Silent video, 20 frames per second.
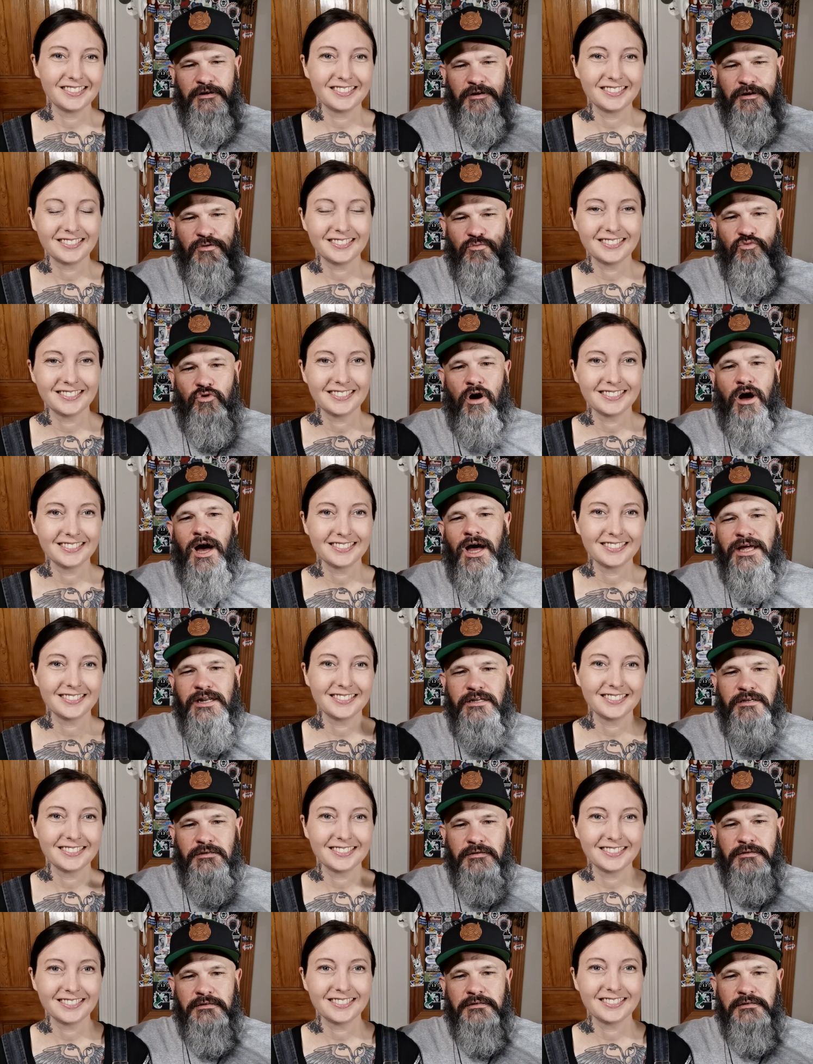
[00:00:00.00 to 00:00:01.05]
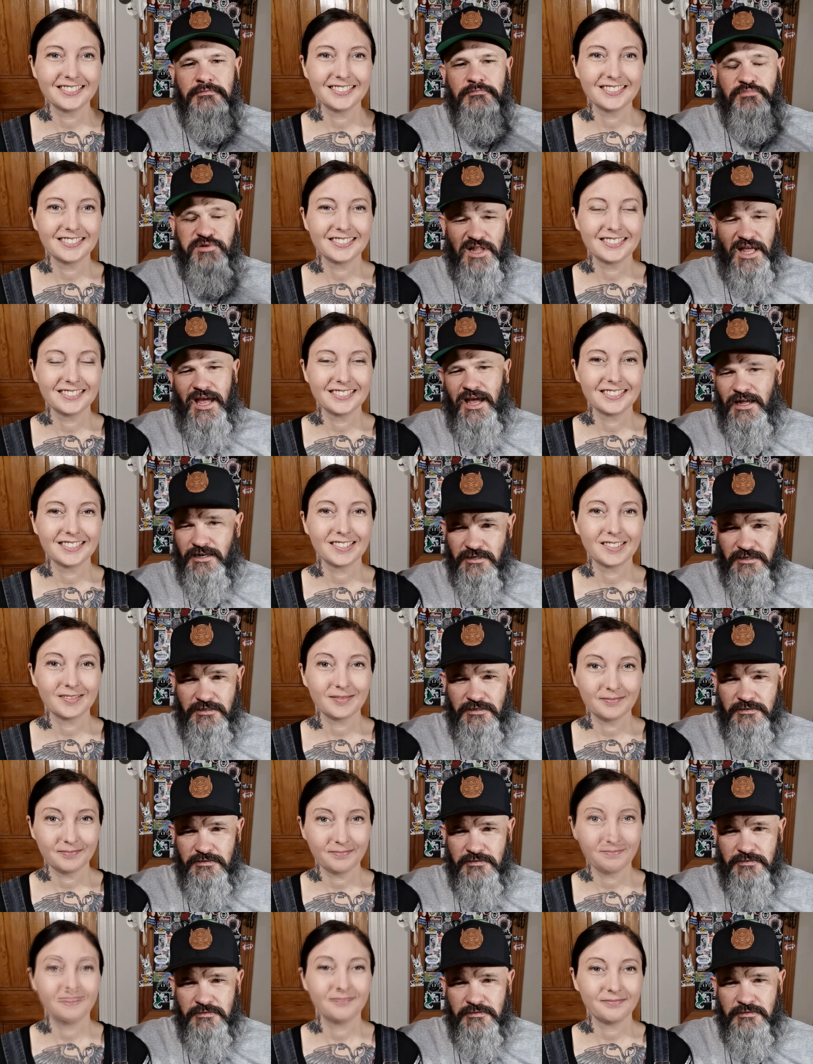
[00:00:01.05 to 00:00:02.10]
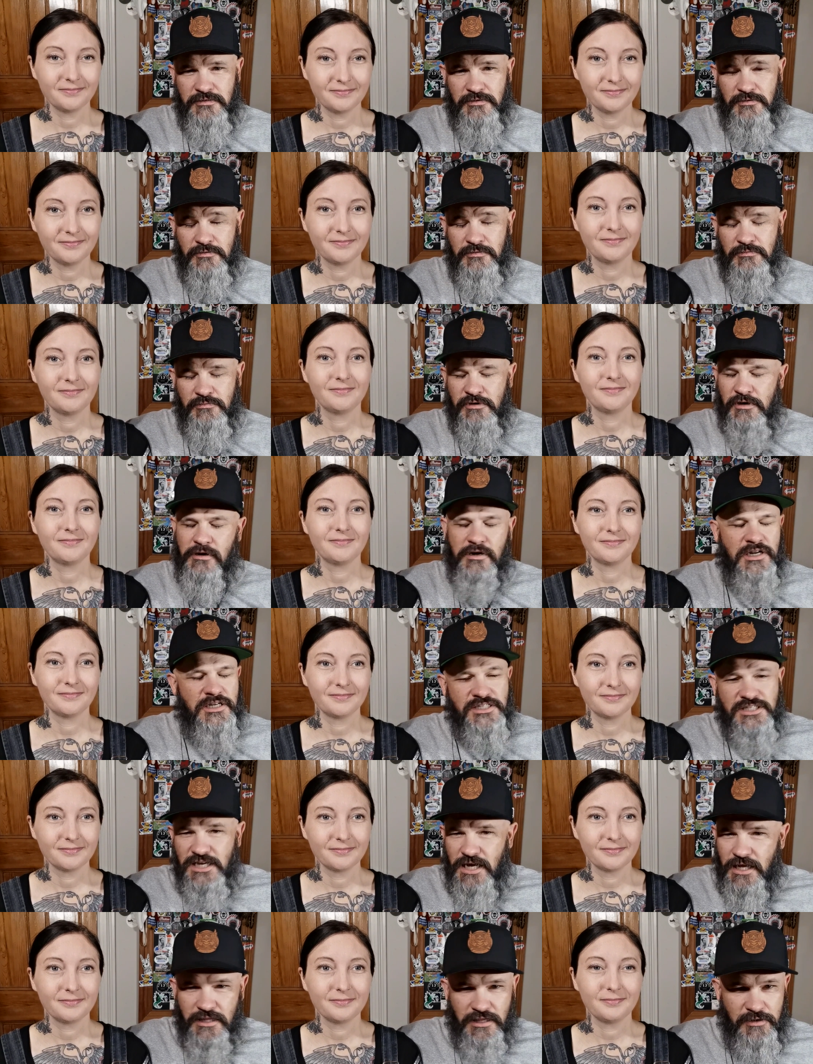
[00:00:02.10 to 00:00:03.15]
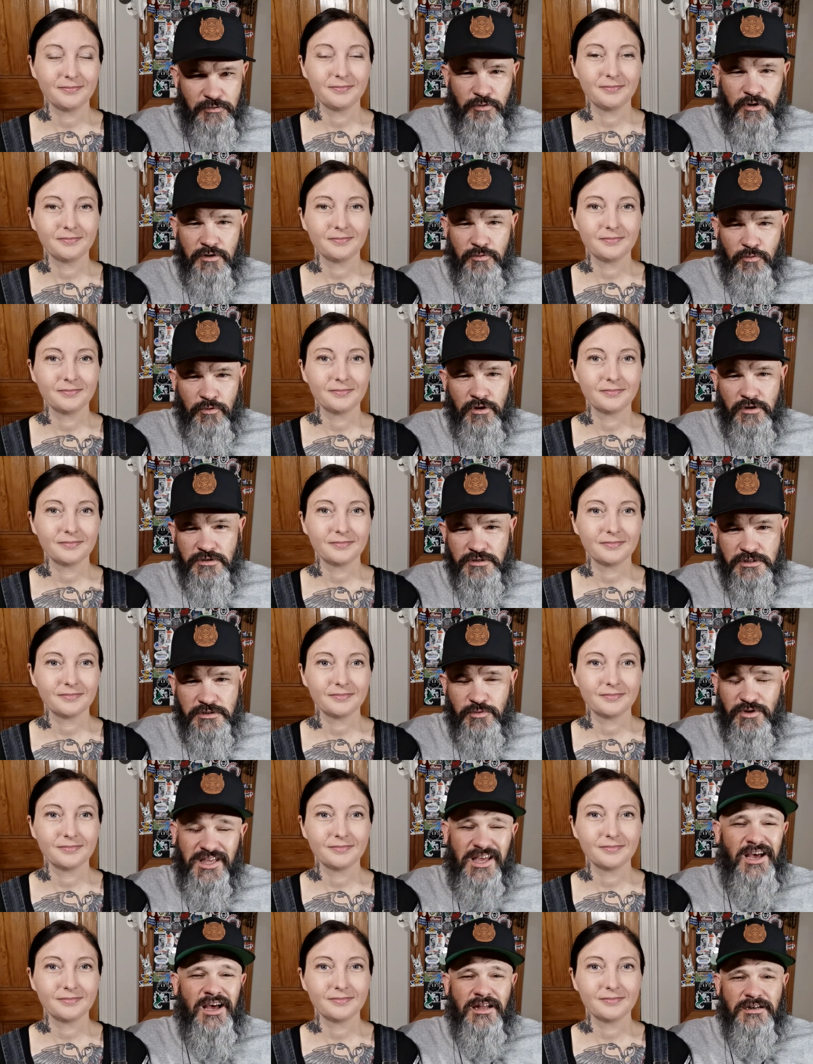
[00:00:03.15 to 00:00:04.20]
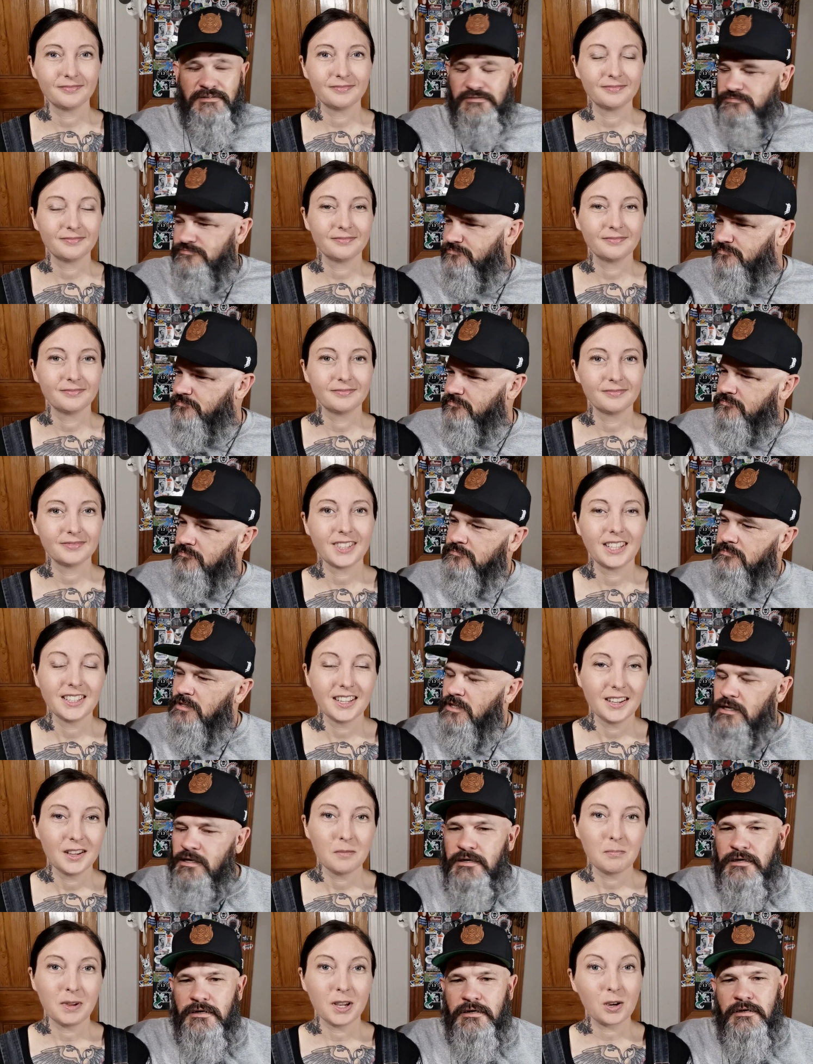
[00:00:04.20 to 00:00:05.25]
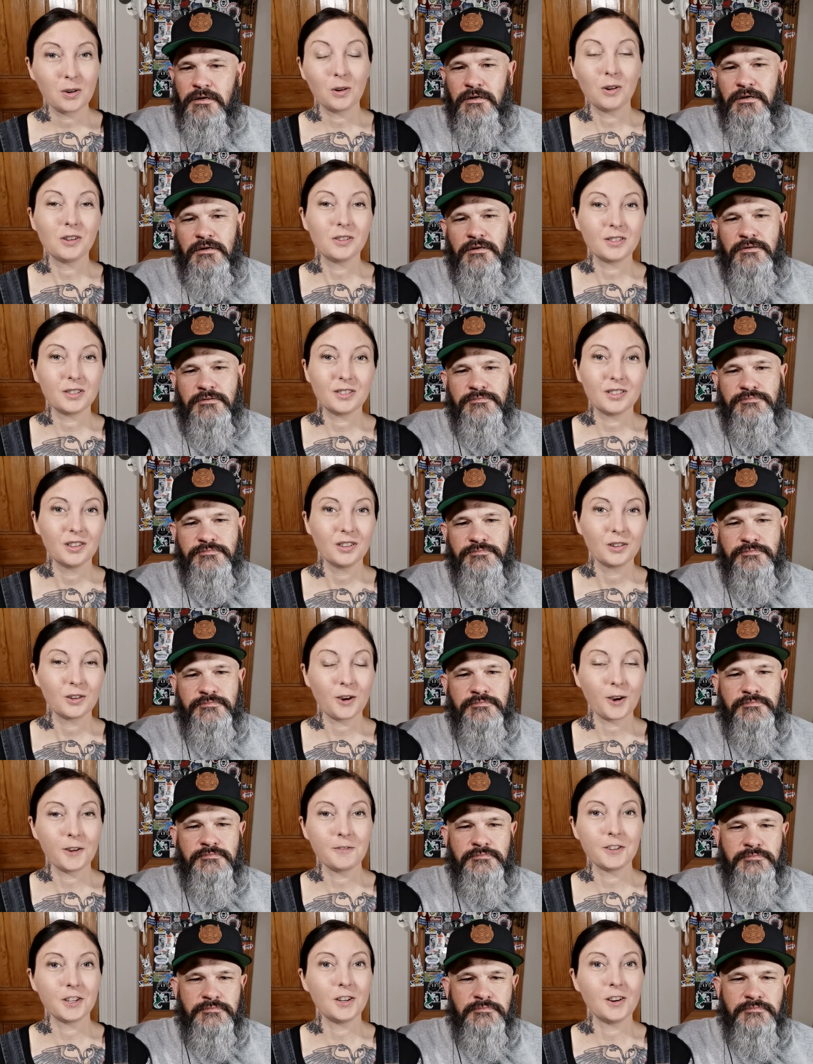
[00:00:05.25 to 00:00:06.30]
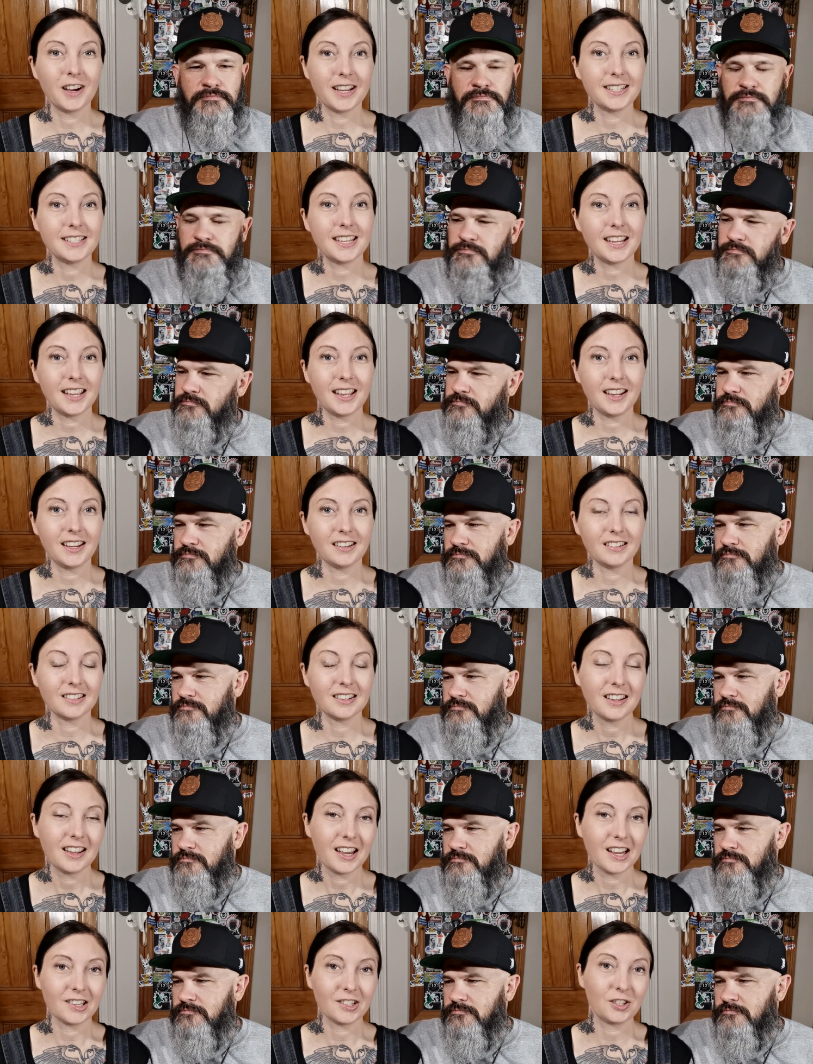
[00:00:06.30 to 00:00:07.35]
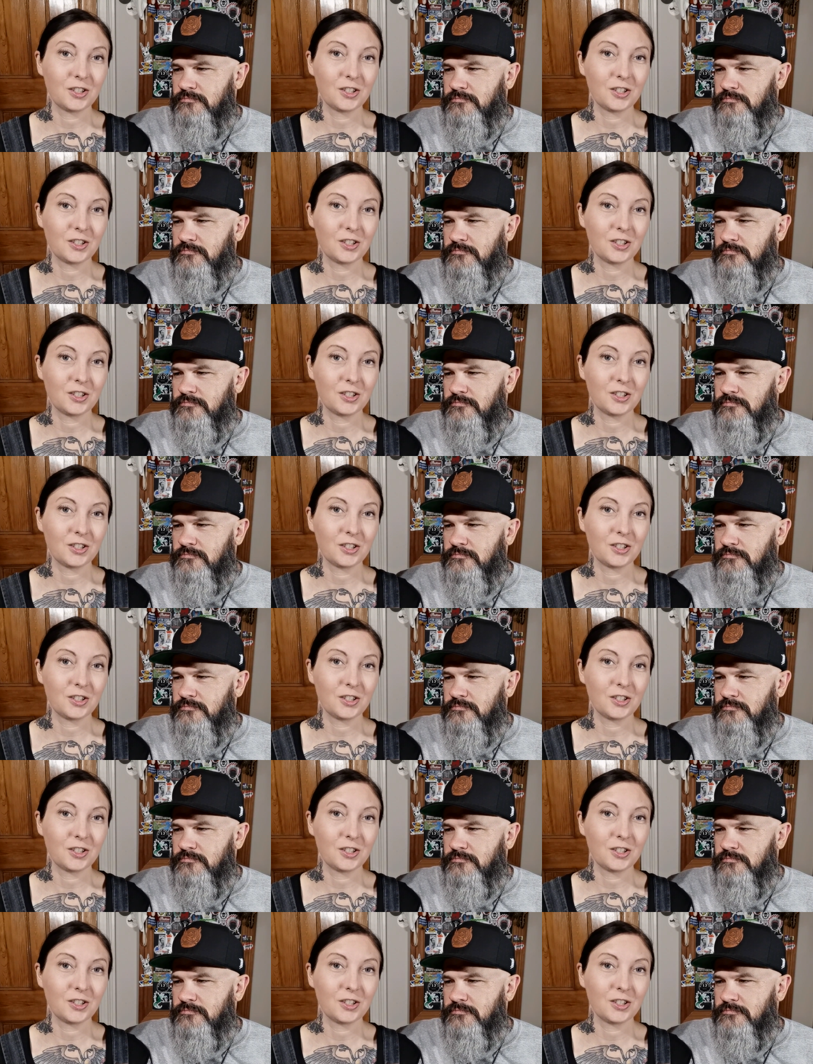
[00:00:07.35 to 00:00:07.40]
Speaker 1: ride planned. We're not going to tell you what it was. We can't.
Speaker 2: Because COVID nineteen has